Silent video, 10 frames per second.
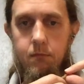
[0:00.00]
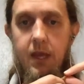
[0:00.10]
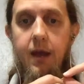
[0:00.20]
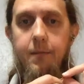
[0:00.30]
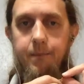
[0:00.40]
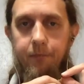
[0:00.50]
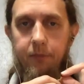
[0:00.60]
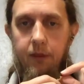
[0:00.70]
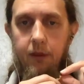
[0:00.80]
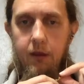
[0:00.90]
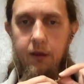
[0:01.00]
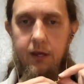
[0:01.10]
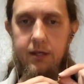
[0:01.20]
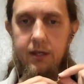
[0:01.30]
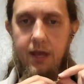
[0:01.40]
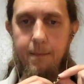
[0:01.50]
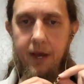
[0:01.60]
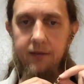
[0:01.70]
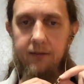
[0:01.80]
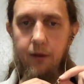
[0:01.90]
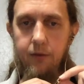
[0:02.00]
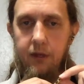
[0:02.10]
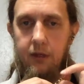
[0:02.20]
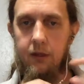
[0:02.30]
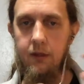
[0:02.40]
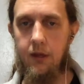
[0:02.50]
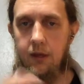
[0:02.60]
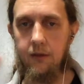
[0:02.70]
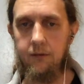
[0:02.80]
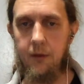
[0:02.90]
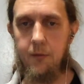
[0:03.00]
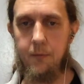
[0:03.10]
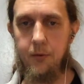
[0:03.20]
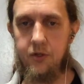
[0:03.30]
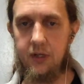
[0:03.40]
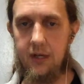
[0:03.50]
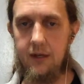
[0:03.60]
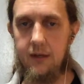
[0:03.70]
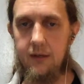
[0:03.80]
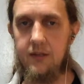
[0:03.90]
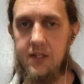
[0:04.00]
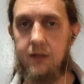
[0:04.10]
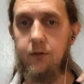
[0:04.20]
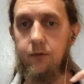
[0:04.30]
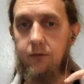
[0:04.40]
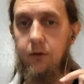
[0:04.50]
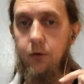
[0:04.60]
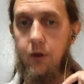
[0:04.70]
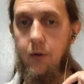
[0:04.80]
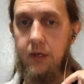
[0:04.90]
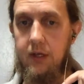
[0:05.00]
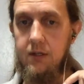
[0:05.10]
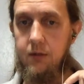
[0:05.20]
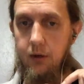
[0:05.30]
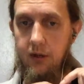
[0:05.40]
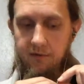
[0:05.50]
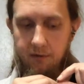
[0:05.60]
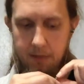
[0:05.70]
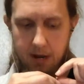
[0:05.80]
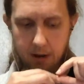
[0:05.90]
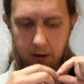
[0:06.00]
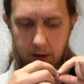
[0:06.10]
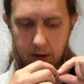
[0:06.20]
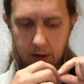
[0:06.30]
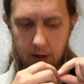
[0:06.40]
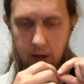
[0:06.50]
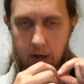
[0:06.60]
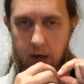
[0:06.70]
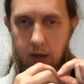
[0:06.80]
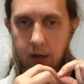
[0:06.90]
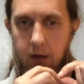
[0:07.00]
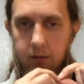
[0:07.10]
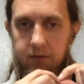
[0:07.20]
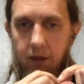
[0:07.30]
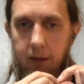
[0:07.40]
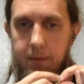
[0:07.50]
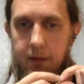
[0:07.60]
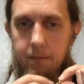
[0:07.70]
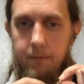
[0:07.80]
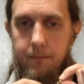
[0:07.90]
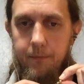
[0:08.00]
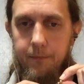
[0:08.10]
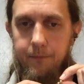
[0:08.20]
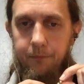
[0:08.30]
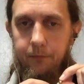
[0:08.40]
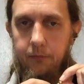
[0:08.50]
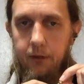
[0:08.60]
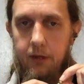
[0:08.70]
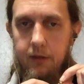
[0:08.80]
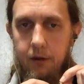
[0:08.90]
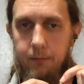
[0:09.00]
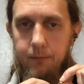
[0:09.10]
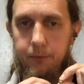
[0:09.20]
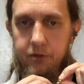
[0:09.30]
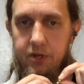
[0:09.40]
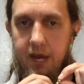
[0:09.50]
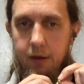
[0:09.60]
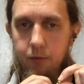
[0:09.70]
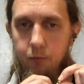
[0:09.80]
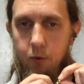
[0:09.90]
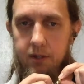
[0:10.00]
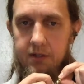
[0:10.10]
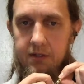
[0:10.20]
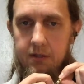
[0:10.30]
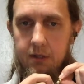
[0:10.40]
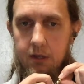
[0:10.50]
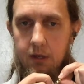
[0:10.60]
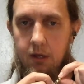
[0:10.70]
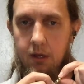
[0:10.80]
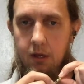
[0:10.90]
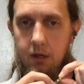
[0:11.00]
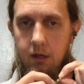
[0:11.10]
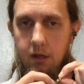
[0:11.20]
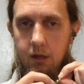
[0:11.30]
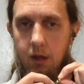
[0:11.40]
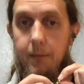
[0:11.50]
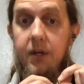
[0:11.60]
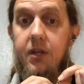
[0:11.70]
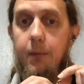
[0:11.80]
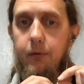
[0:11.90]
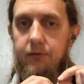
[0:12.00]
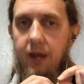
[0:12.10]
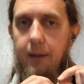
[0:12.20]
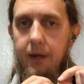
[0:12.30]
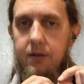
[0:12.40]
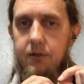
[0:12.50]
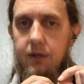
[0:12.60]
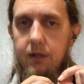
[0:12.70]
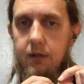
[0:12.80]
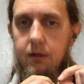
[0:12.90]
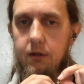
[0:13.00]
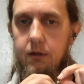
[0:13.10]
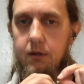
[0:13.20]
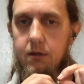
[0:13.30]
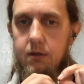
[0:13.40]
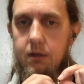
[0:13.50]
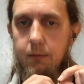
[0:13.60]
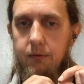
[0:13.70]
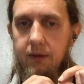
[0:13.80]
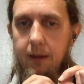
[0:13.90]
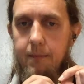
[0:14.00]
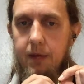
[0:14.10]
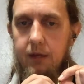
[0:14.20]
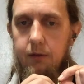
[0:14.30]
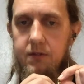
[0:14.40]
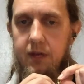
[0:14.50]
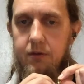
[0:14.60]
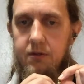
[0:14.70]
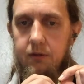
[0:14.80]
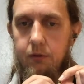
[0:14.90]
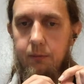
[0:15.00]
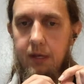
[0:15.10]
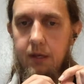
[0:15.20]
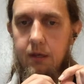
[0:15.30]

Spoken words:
Yeah, it did that max out thing. See, I'm not pushing it, and the signal's still going into it from there. I'll stop it, and then I'll push down once. I'm going to double tap, actually. Double tap, and it goes down just a little bit.